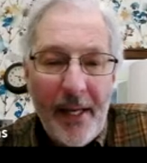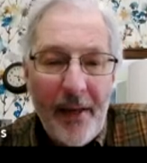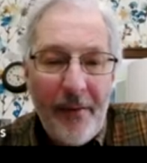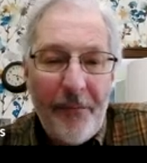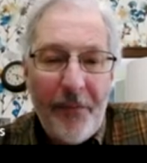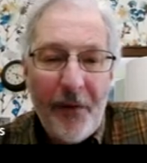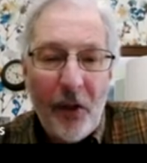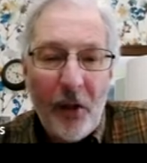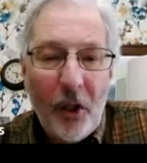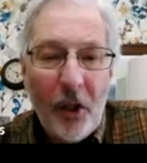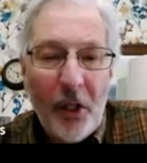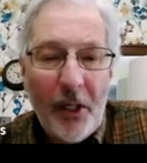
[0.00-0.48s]

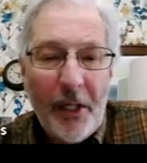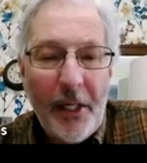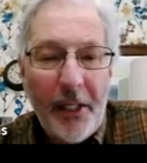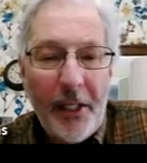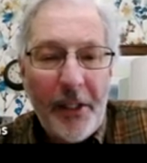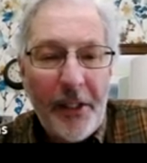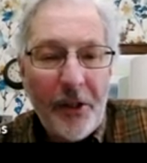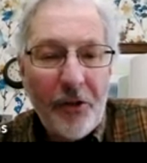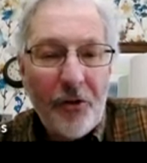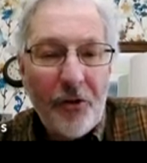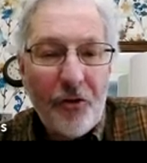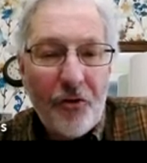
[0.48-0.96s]
if you look
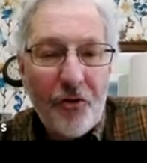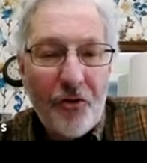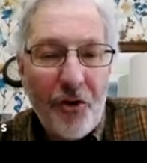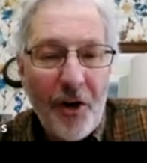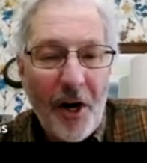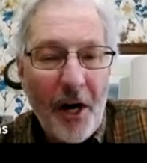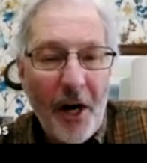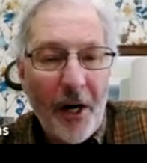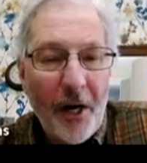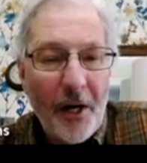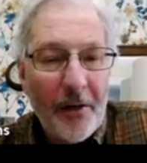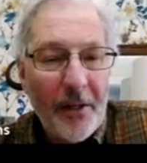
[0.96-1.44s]
at this
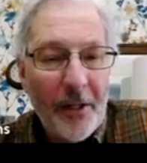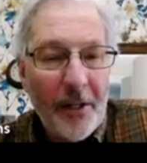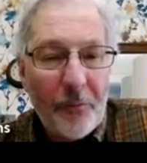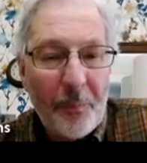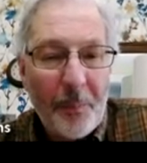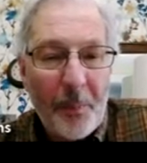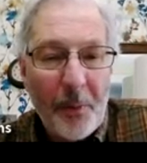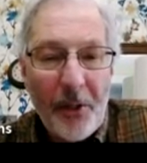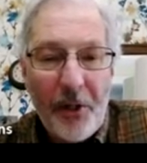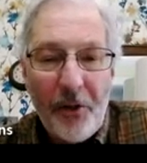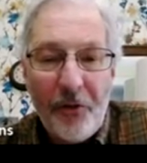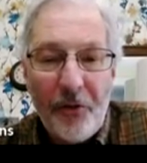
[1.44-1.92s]
chart, it's
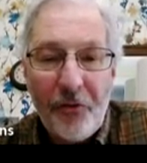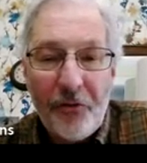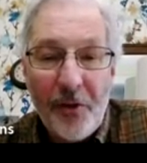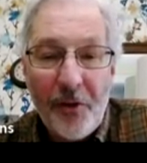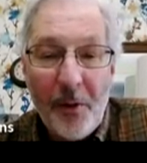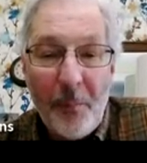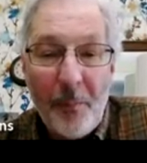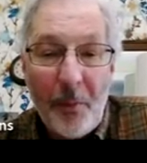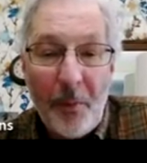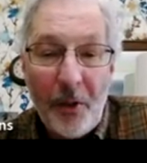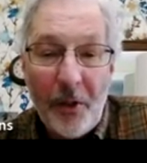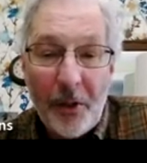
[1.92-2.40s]
pretty
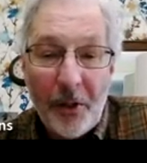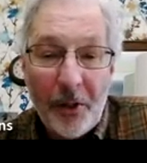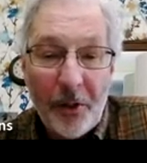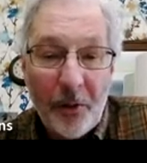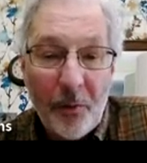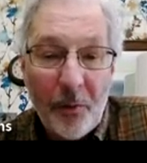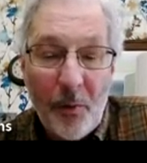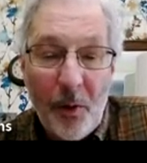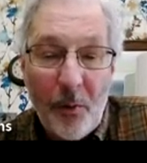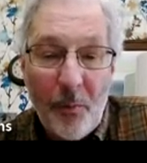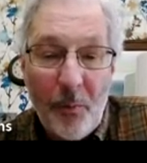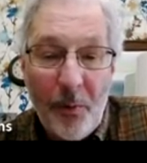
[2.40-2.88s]
similar
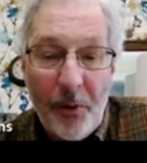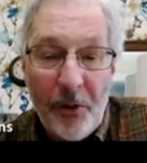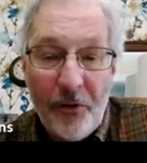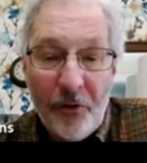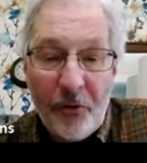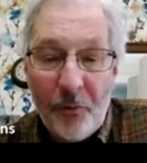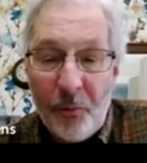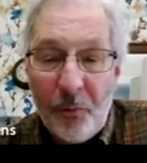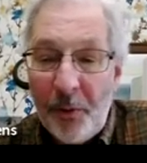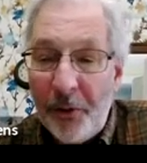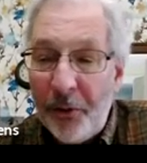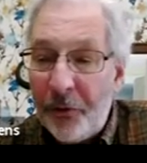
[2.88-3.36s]
to what we
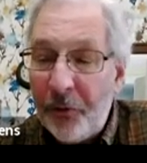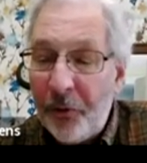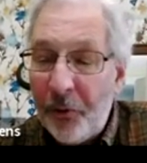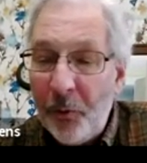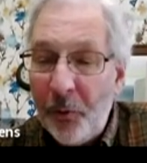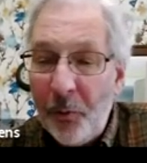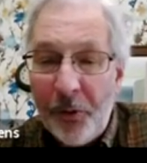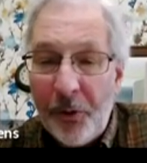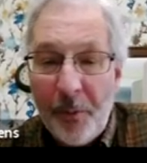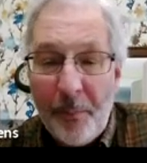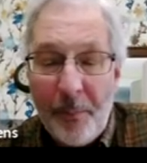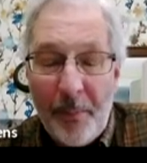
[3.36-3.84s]
just went
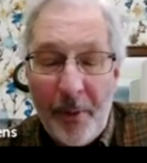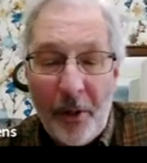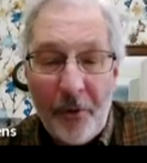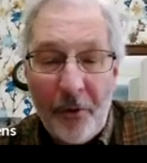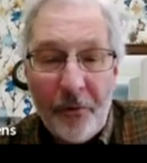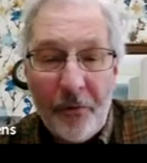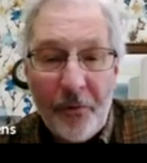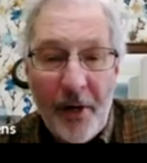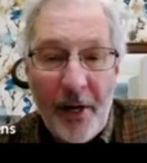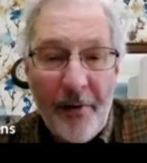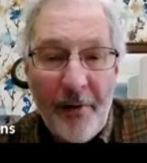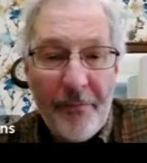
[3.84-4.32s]
through with the
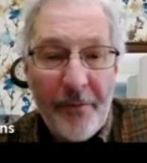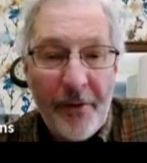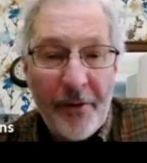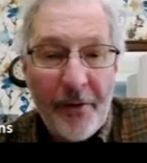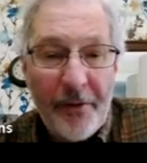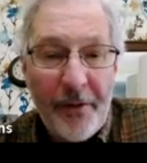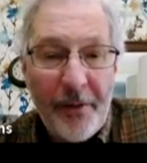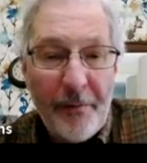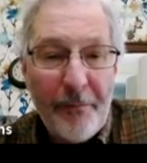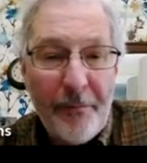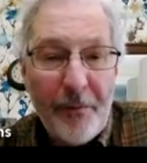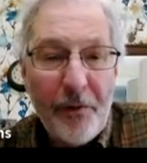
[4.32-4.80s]
belt drive. The
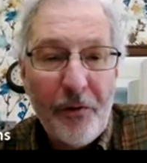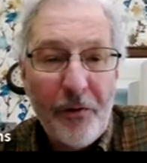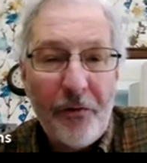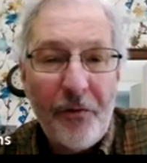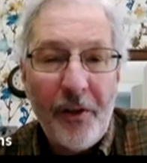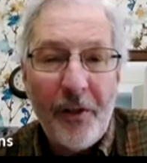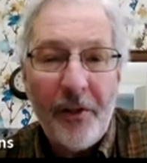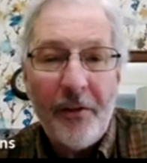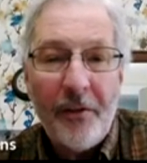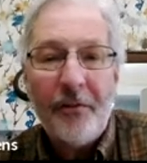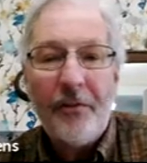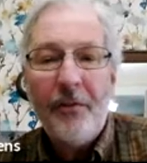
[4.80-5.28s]
difference
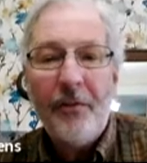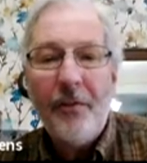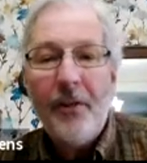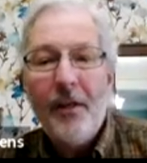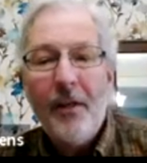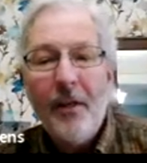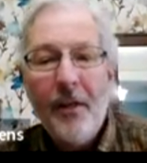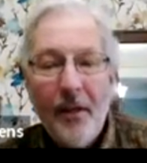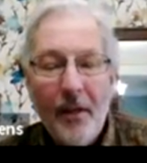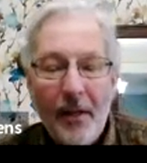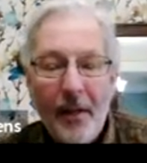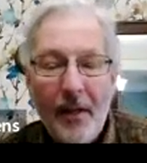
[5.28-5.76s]
is
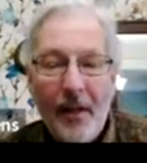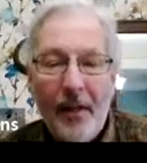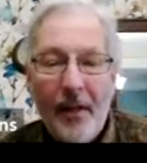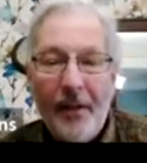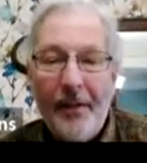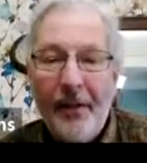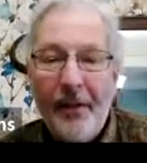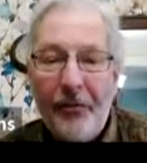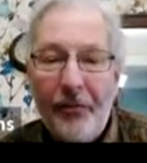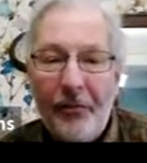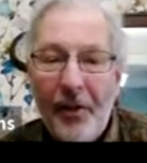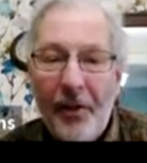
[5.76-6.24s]

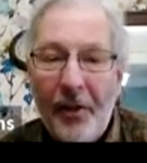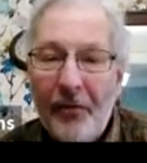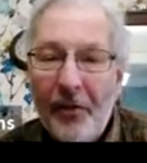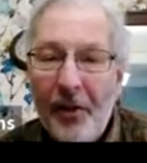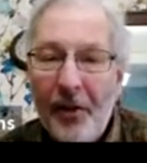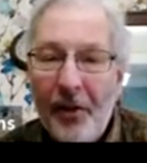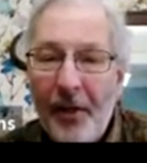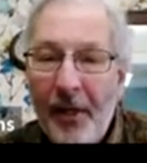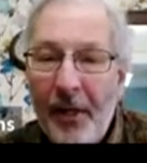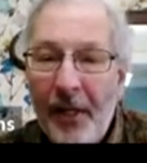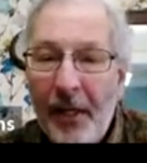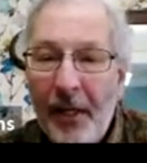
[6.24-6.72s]
this
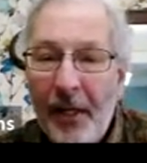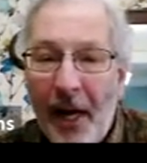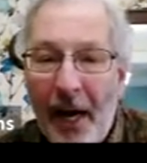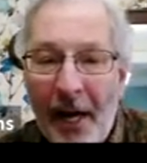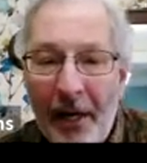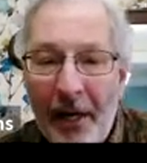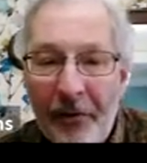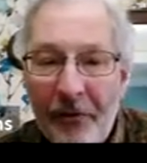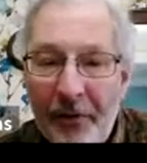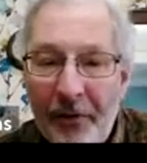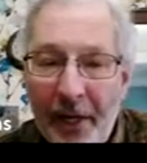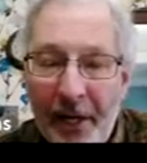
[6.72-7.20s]
doesn't need a
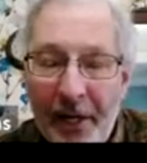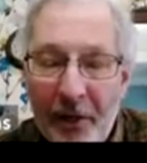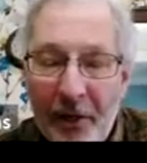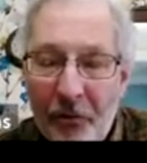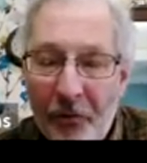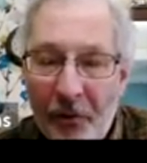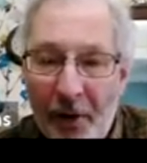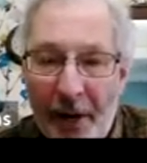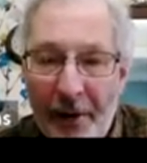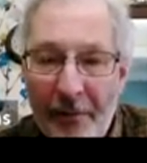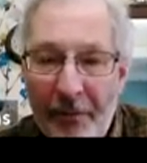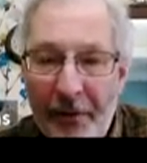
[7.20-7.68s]
high static
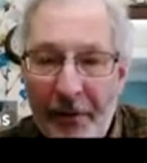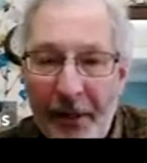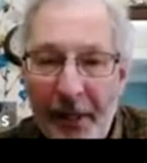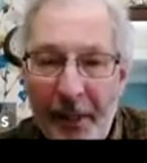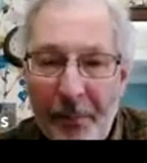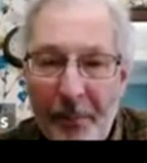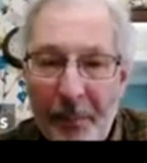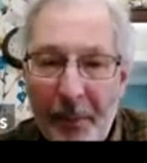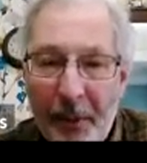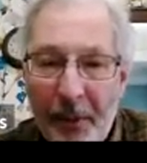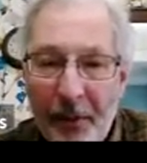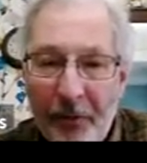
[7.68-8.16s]
drive
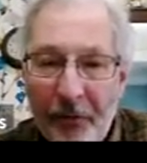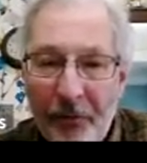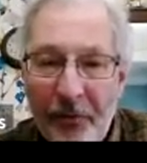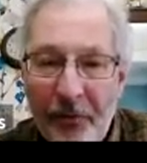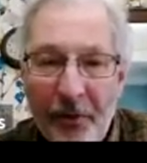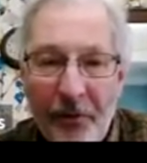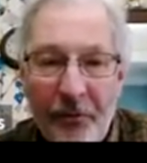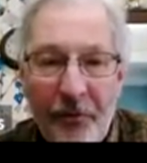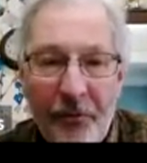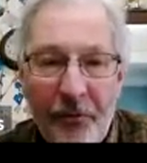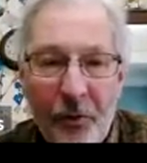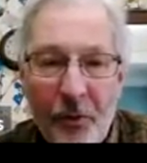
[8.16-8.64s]
kit because
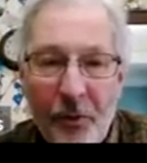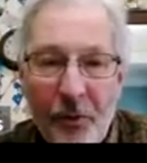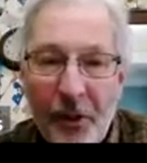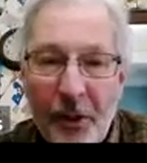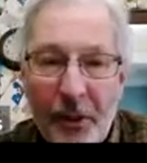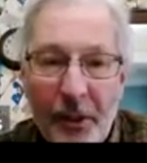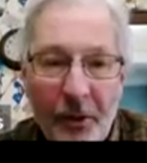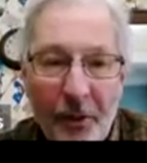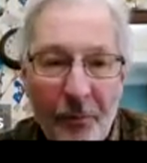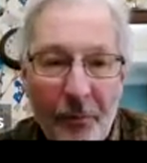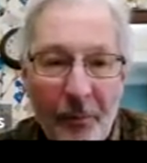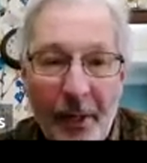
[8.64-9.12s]
this
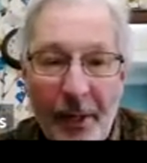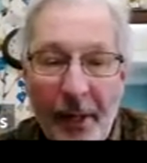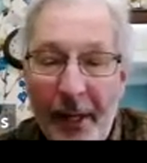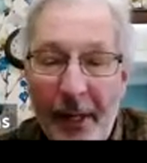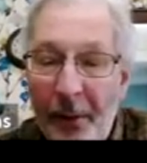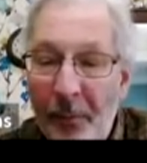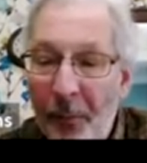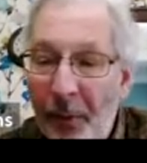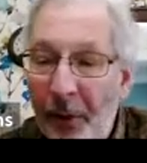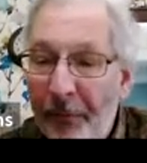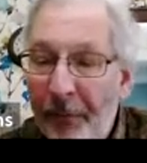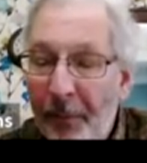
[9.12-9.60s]
unit can run
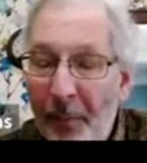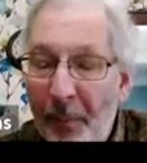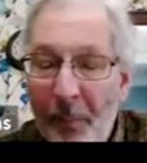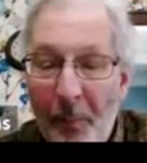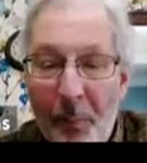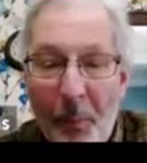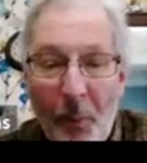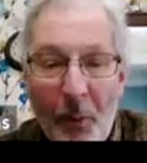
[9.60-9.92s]
anywhere from